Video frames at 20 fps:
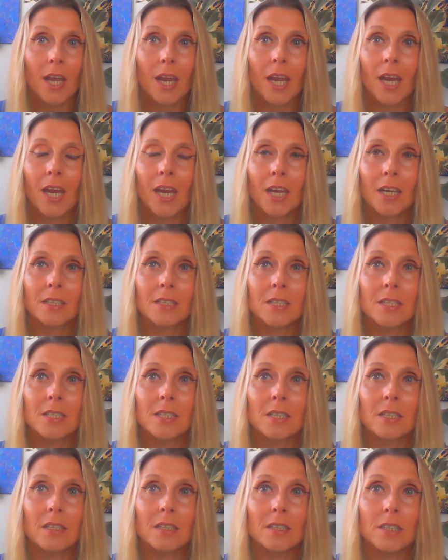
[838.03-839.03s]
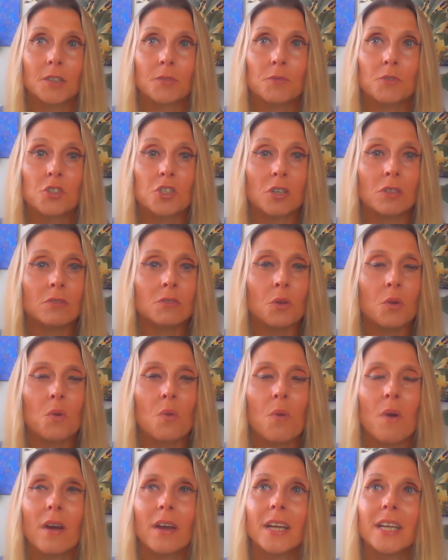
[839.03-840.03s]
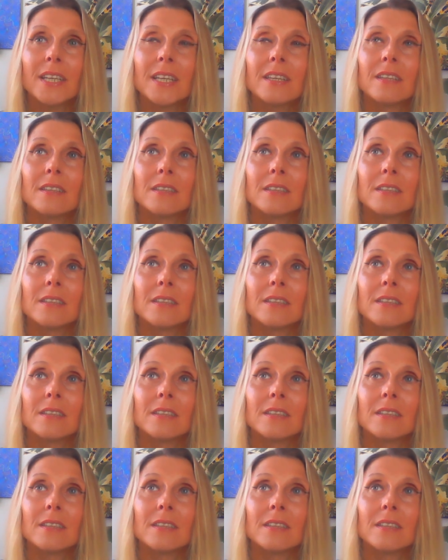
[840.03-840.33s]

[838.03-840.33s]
And Don Juan,